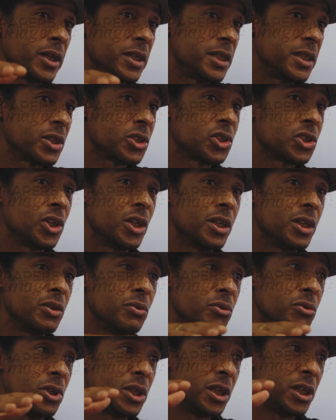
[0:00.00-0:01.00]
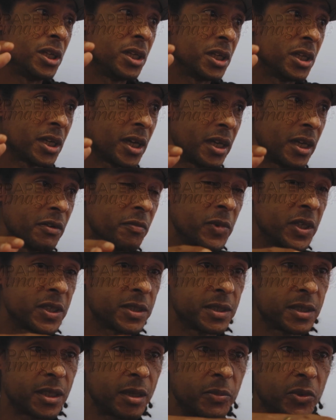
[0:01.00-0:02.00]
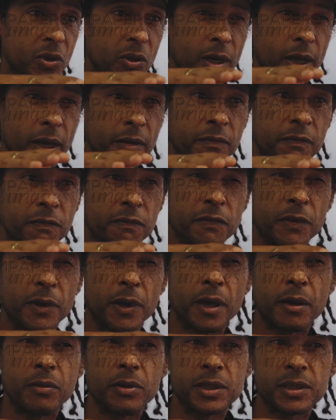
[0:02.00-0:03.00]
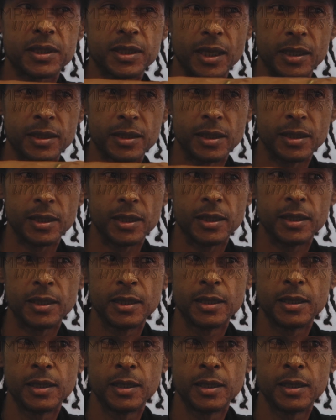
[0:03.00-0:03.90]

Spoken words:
addiction really kind of messes up your life very subtly,